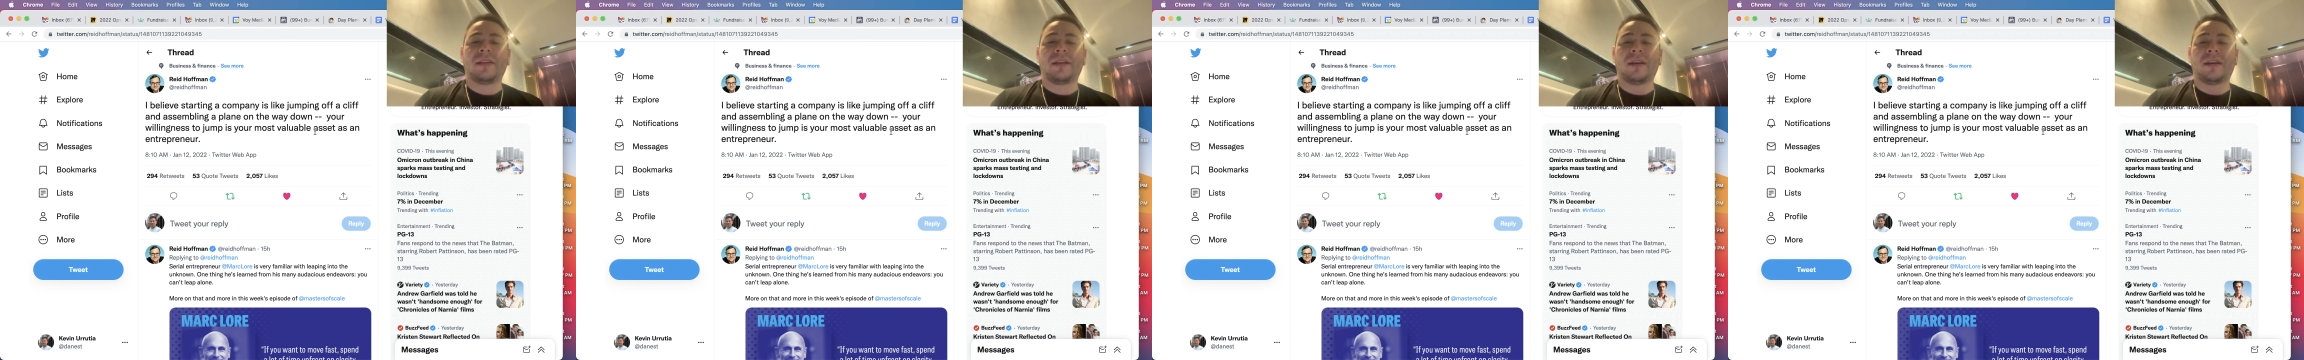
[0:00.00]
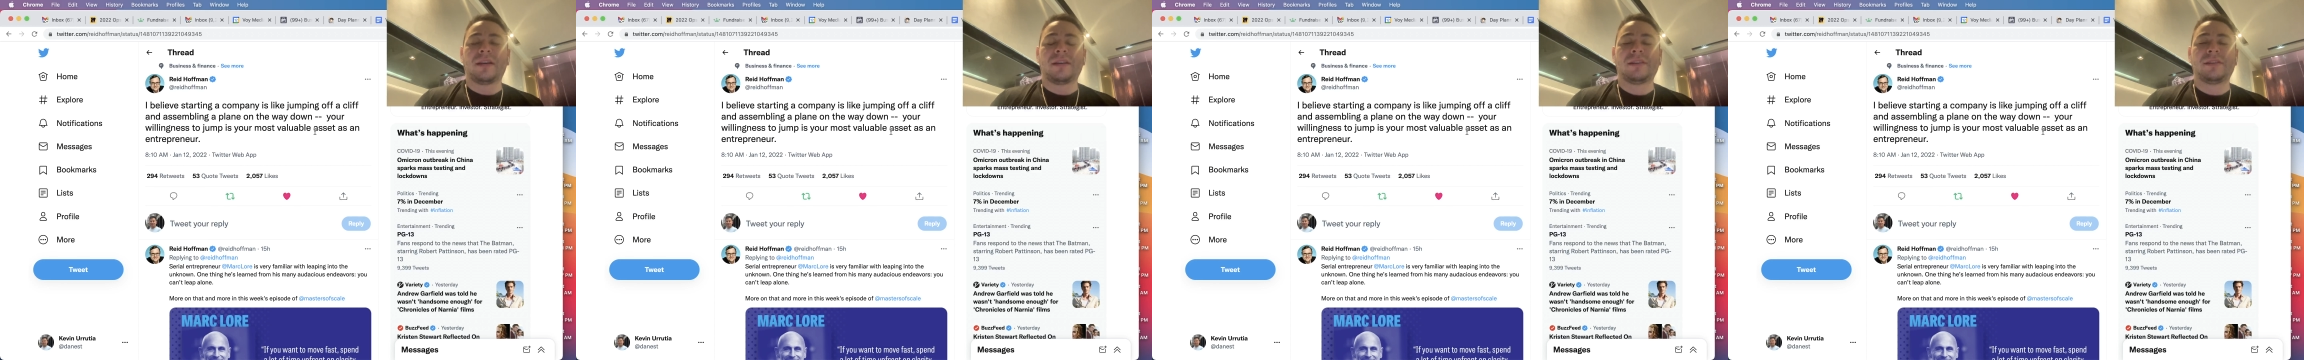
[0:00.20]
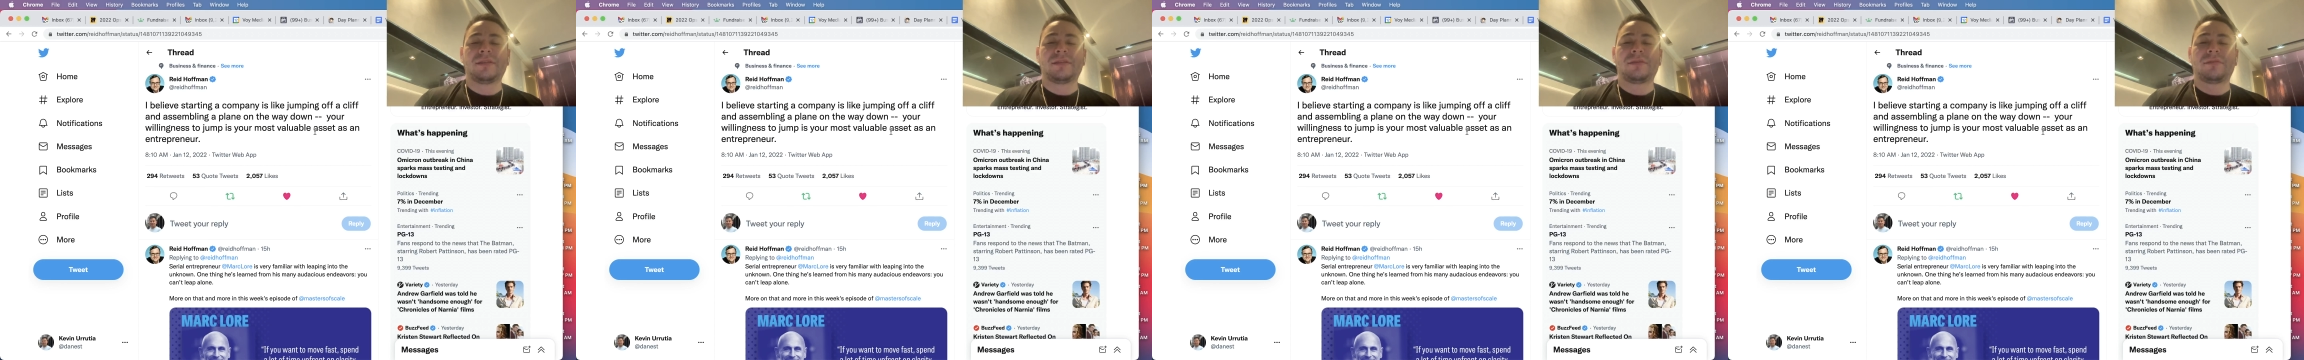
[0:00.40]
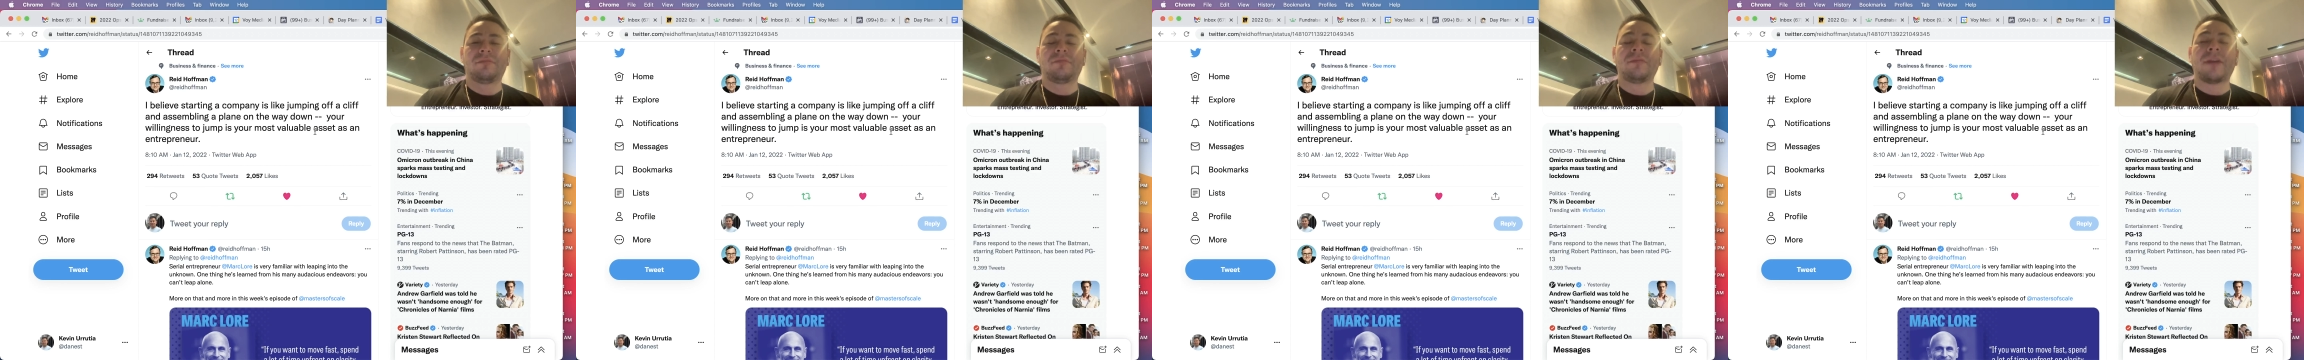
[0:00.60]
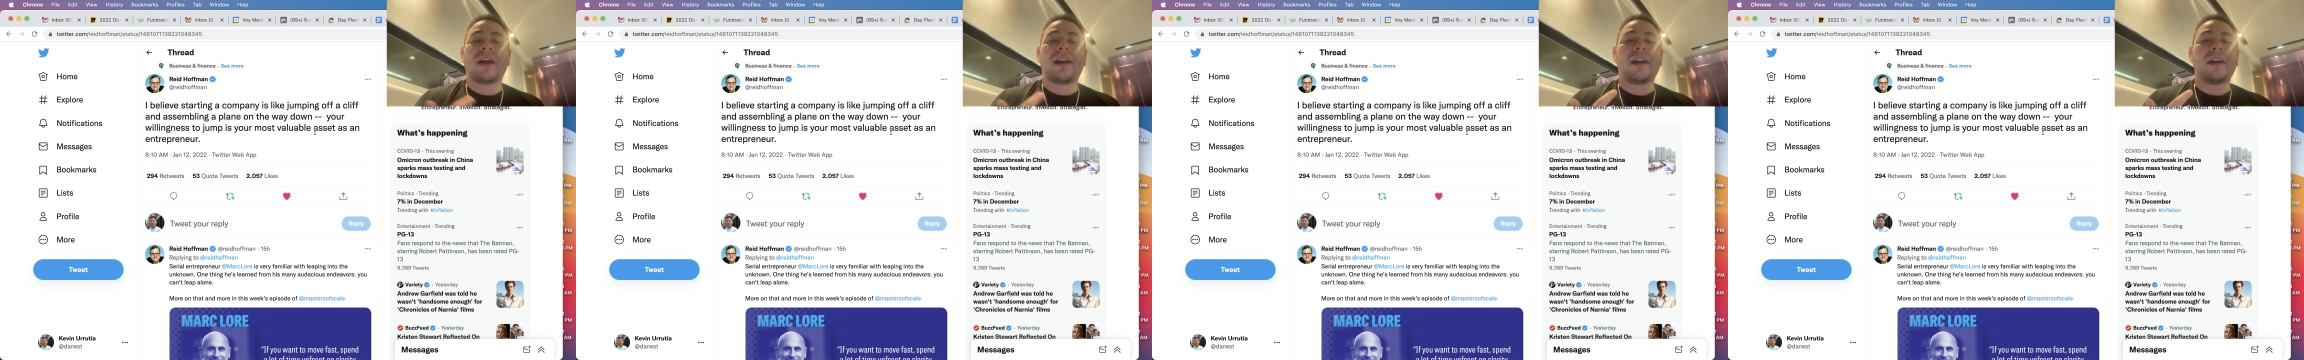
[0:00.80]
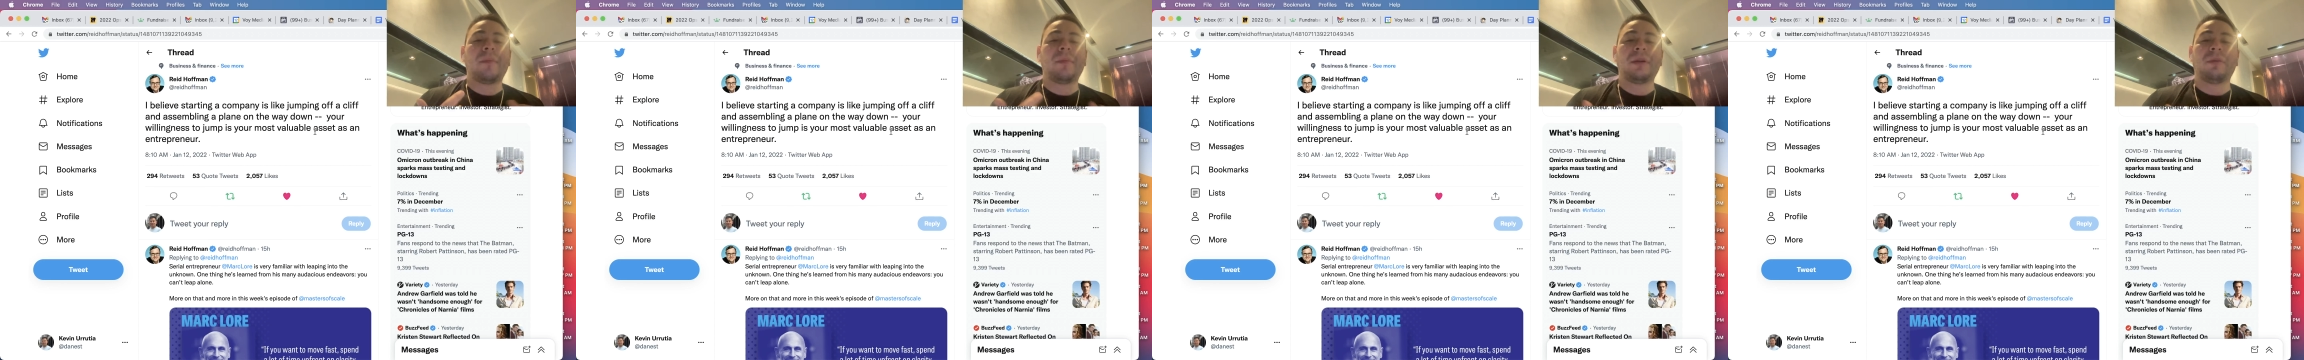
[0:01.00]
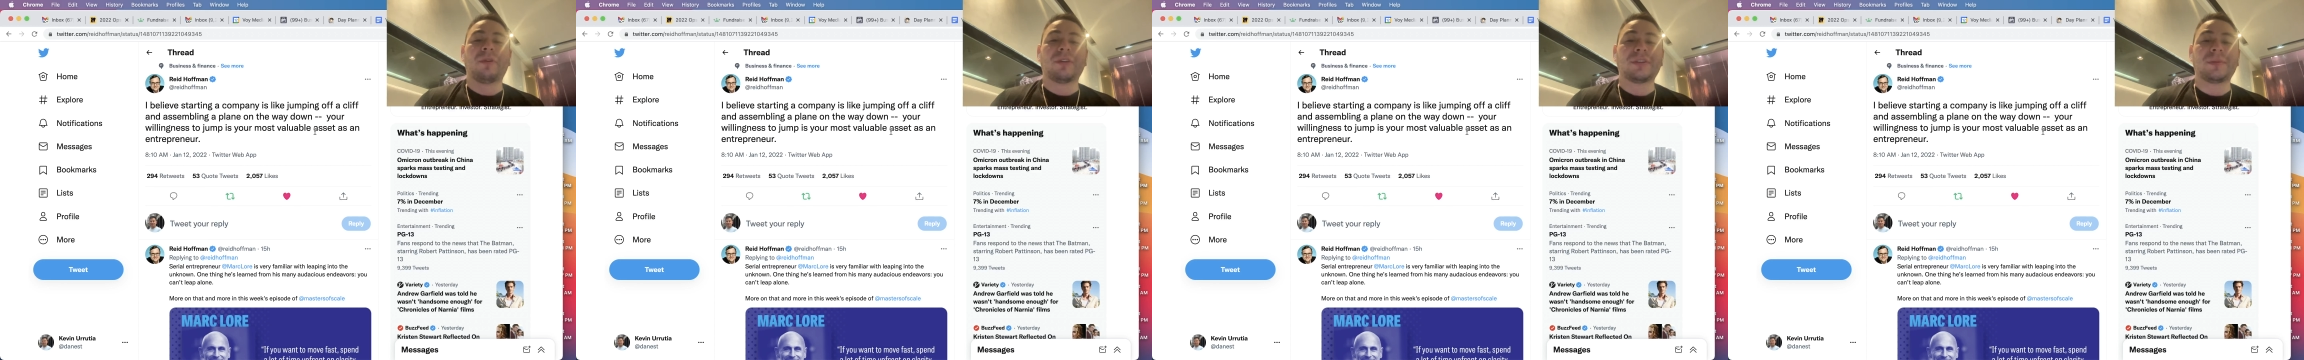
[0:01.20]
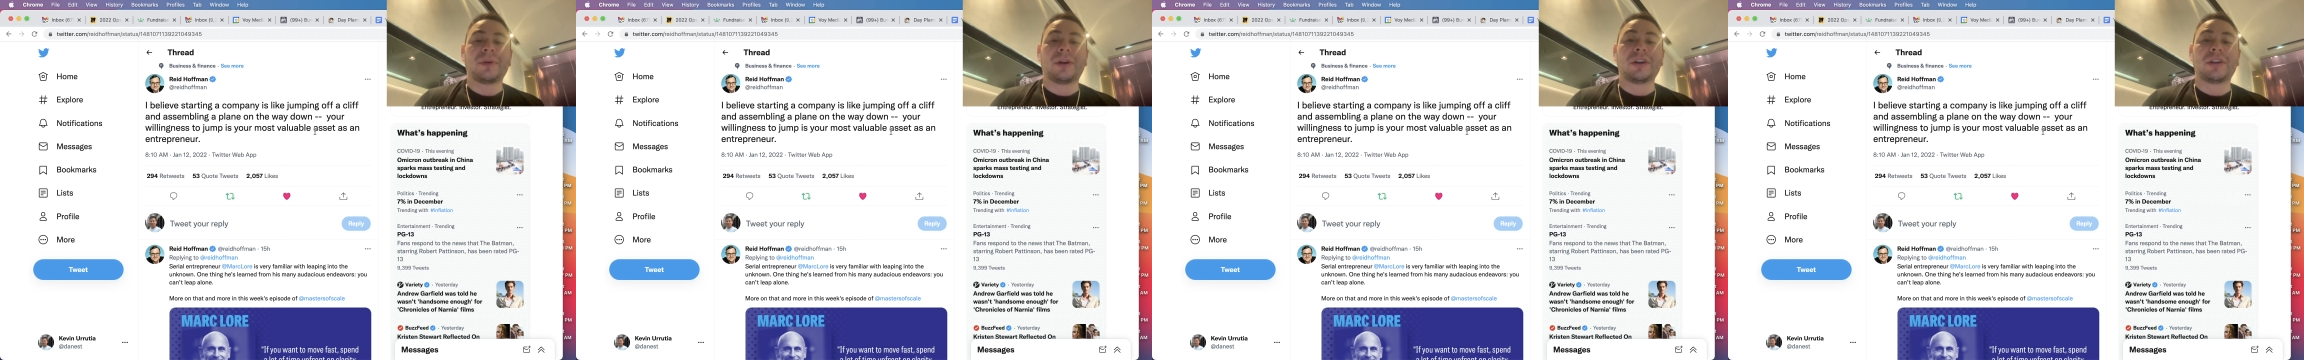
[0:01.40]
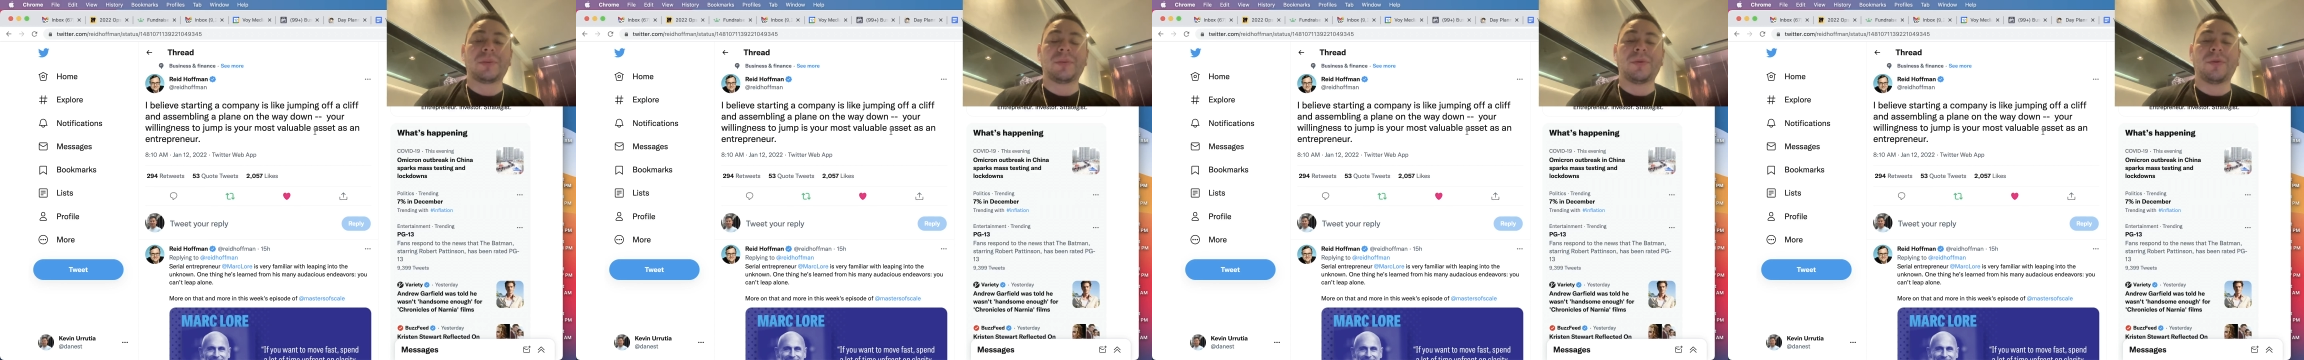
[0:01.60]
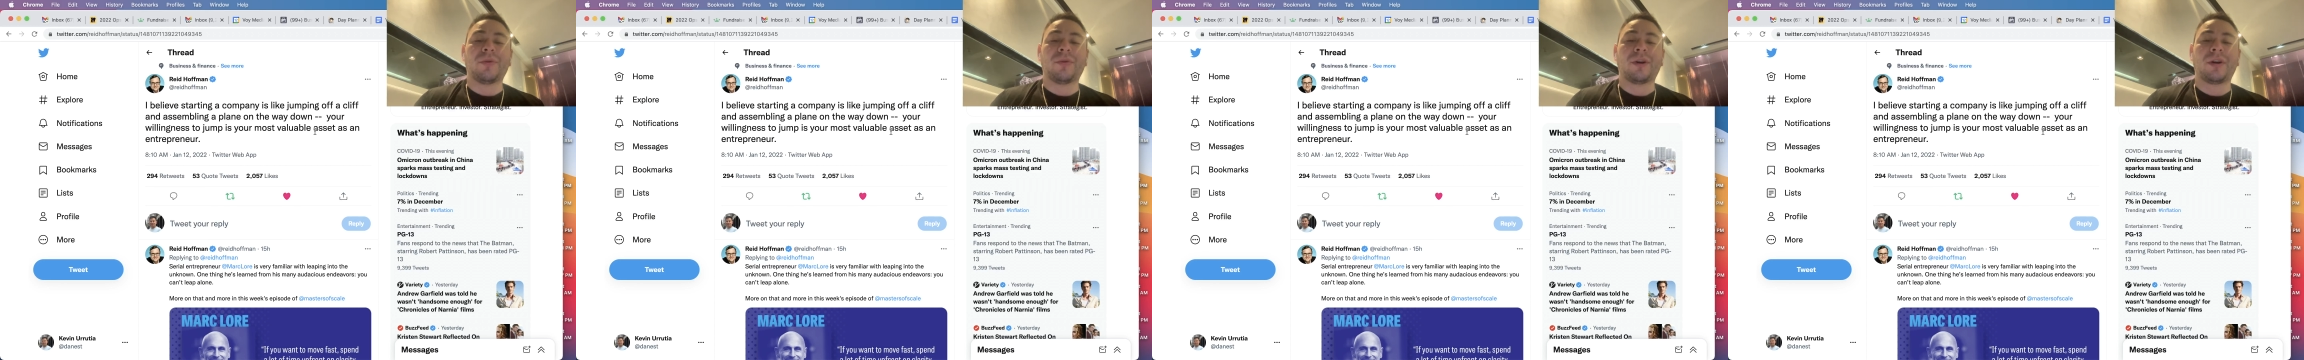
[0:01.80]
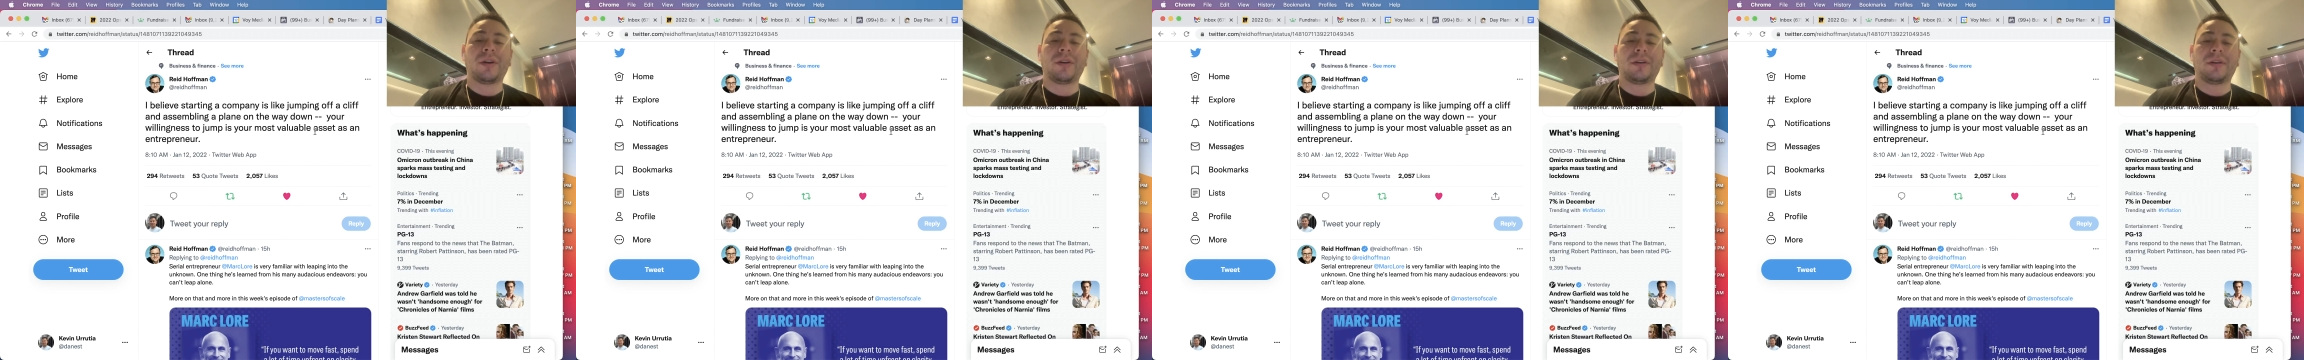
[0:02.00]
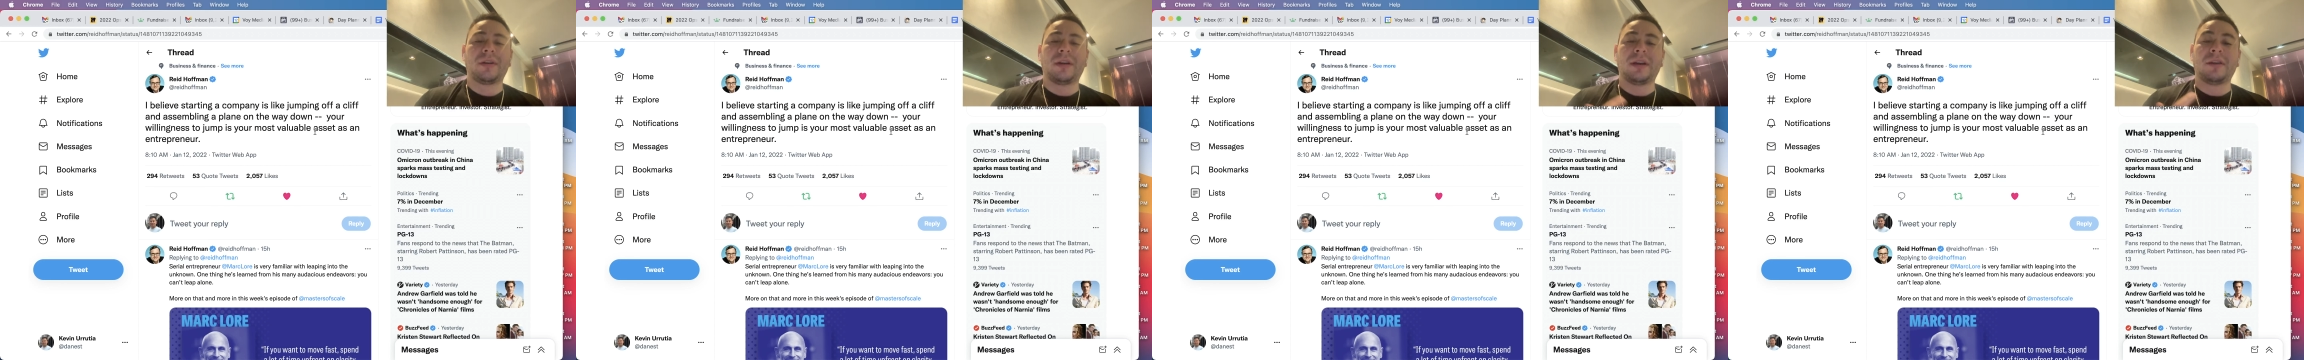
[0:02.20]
like it's not everybody wants to be an entrepreneur,